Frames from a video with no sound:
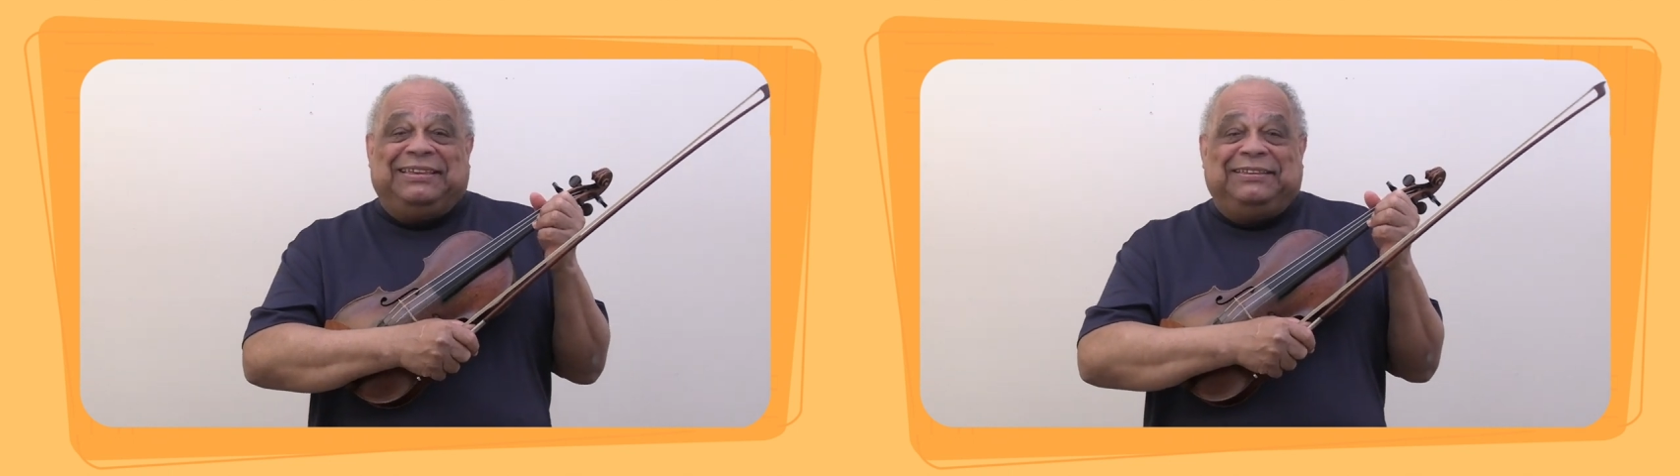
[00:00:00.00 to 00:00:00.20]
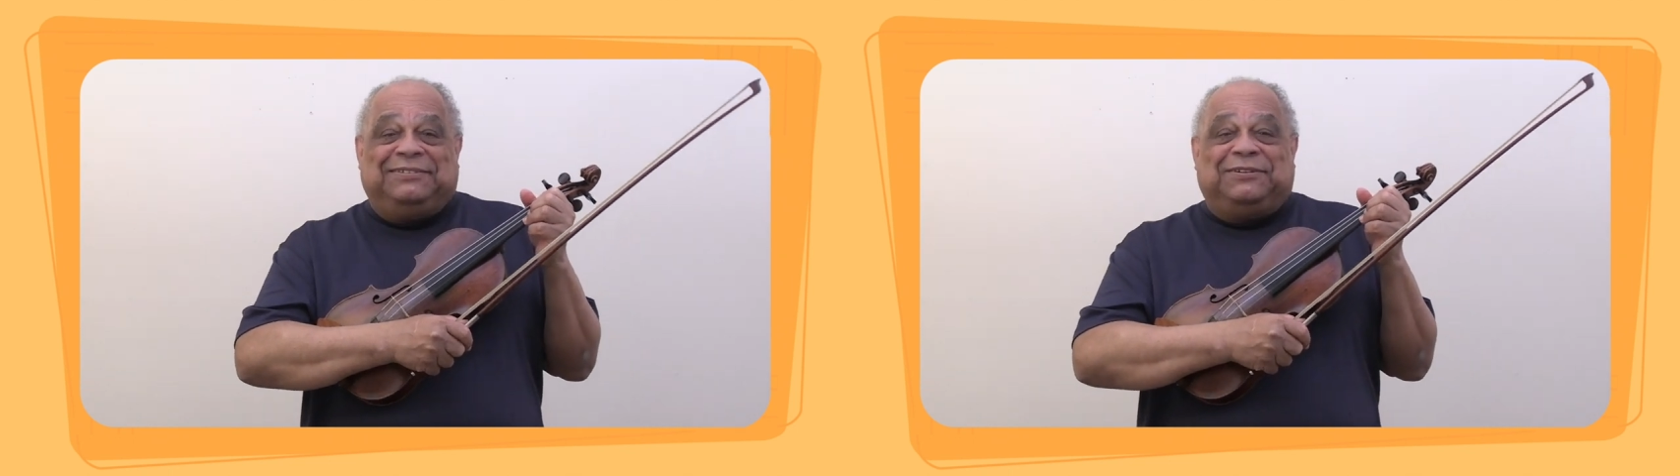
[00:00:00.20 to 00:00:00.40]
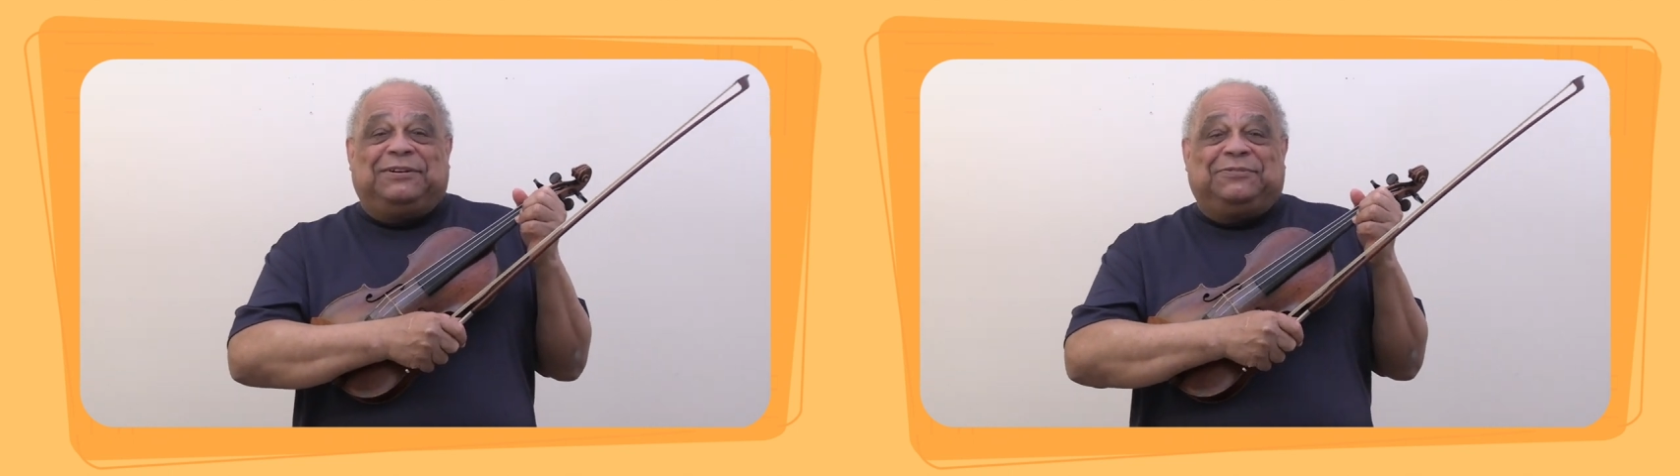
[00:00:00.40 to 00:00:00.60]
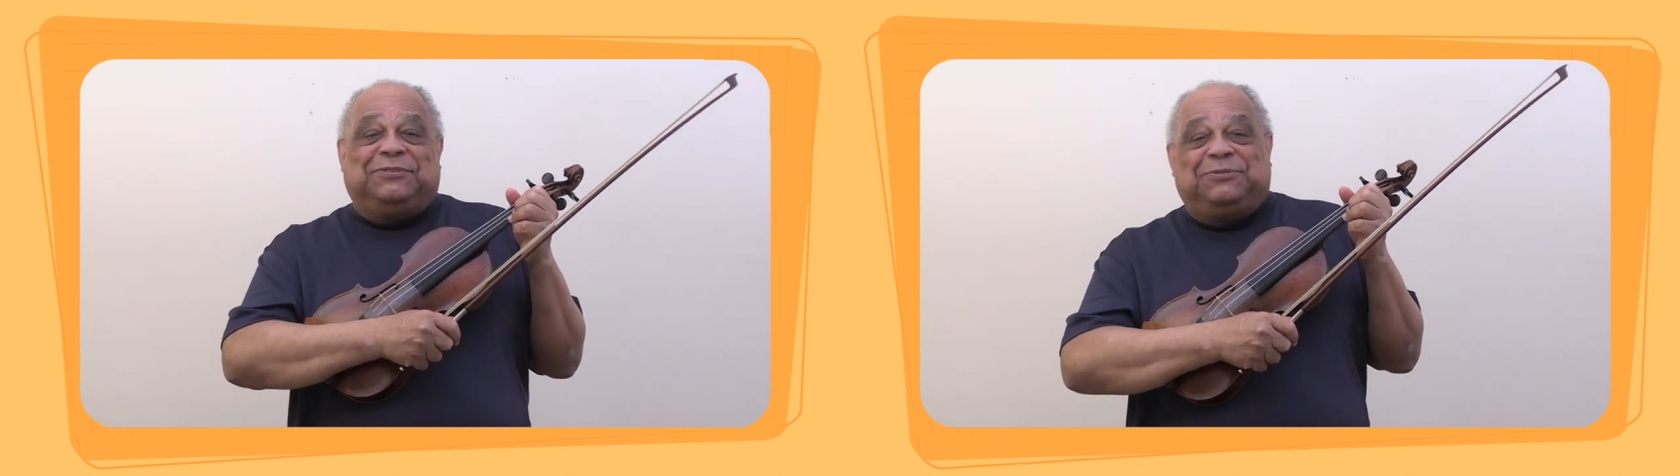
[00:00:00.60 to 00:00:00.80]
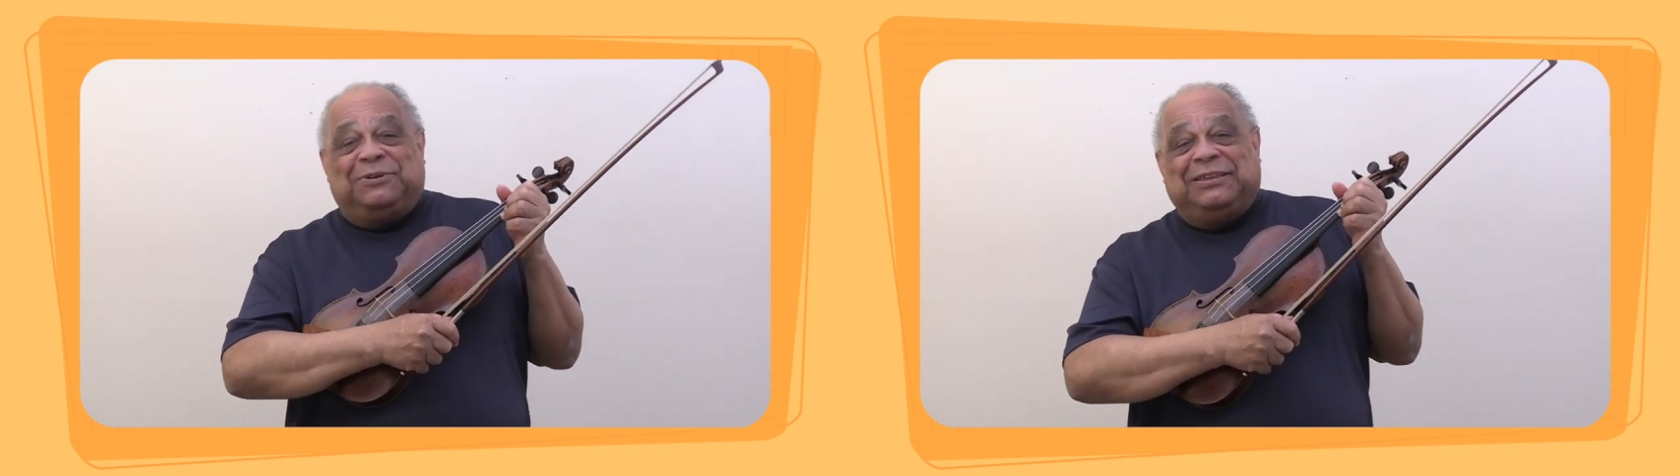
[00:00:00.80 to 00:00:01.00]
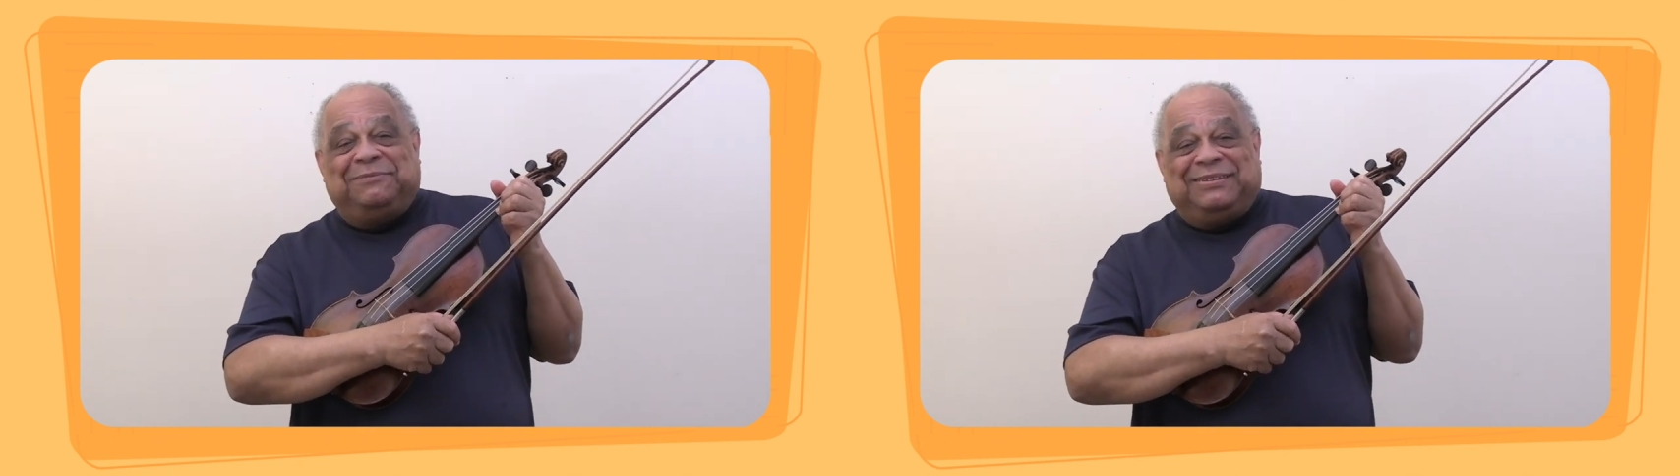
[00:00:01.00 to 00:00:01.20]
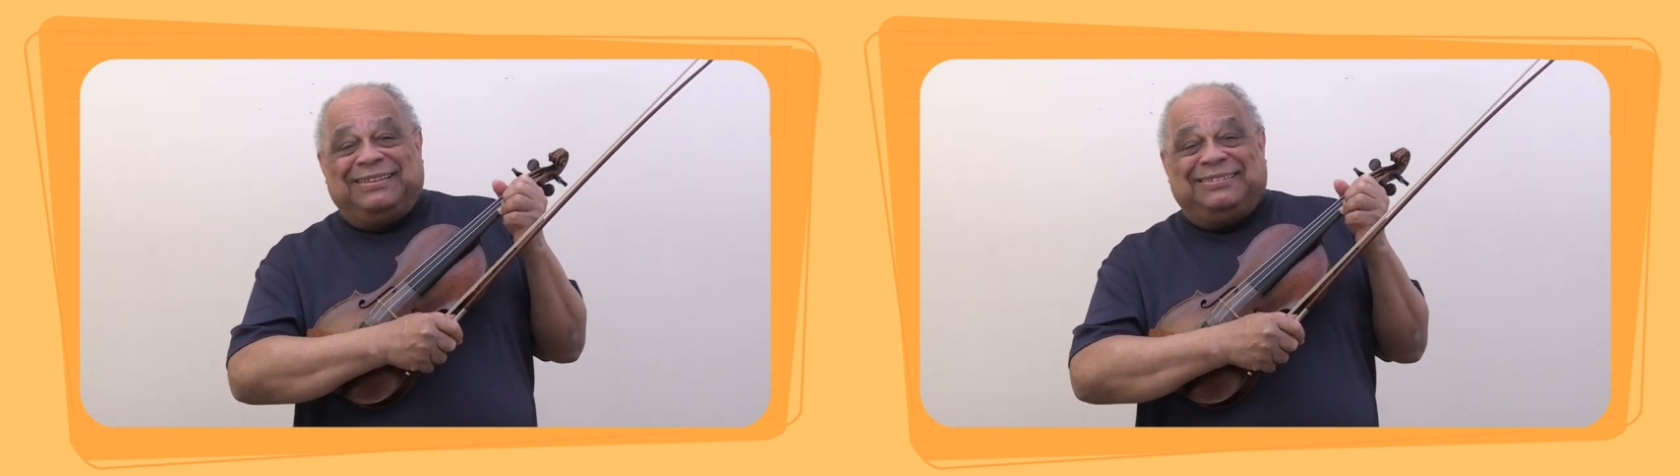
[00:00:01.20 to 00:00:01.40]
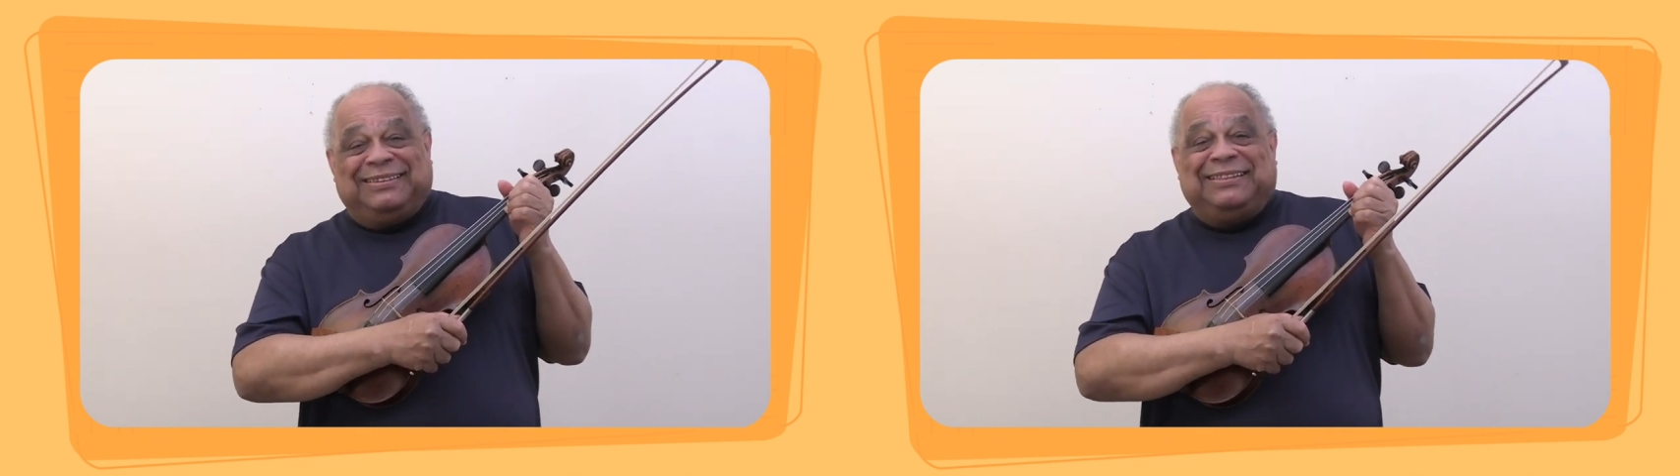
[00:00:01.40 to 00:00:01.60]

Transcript: he talked for 20 minutes